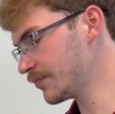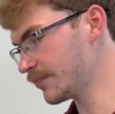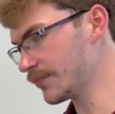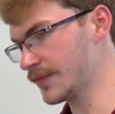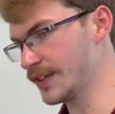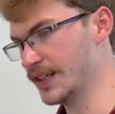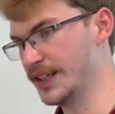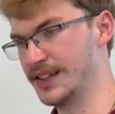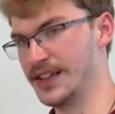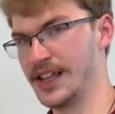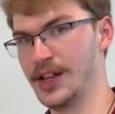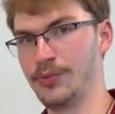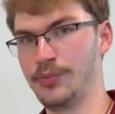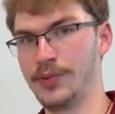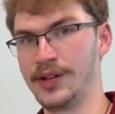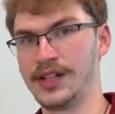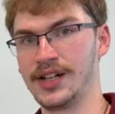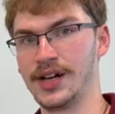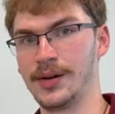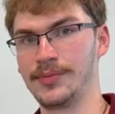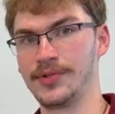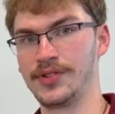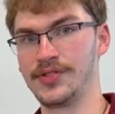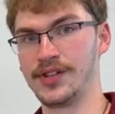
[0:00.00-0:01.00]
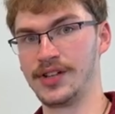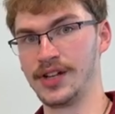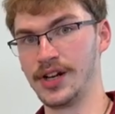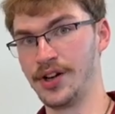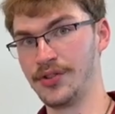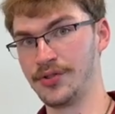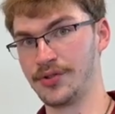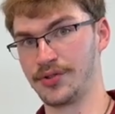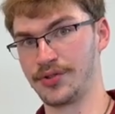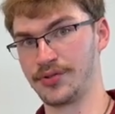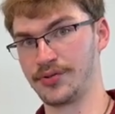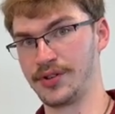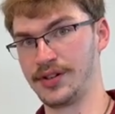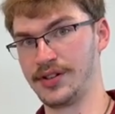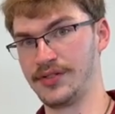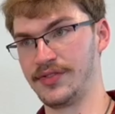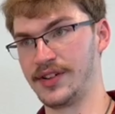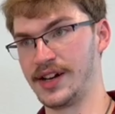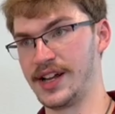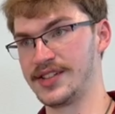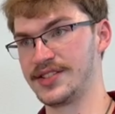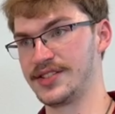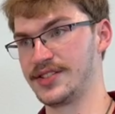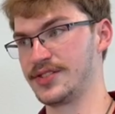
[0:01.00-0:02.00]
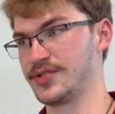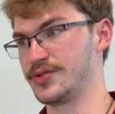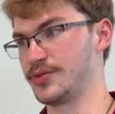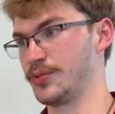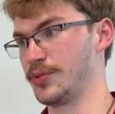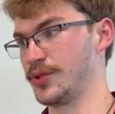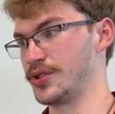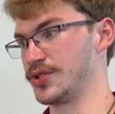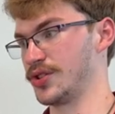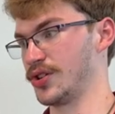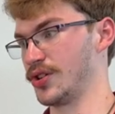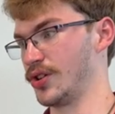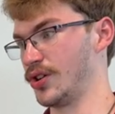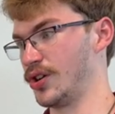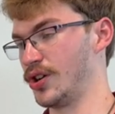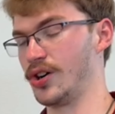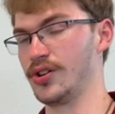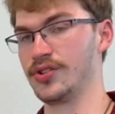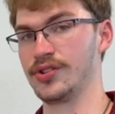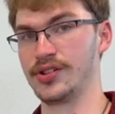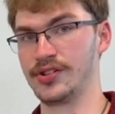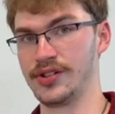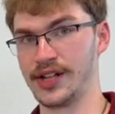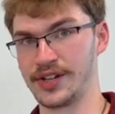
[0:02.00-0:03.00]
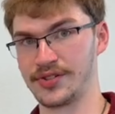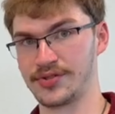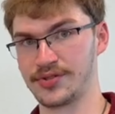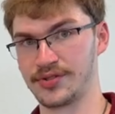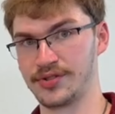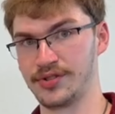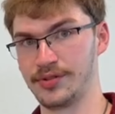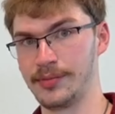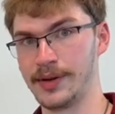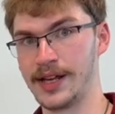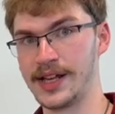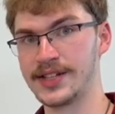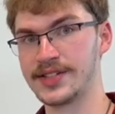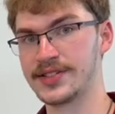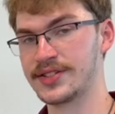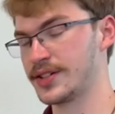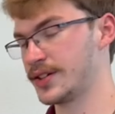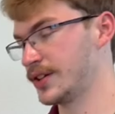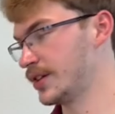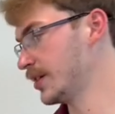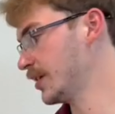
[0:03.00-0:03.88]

And then we come to the other 3 devices, which are all electrical based,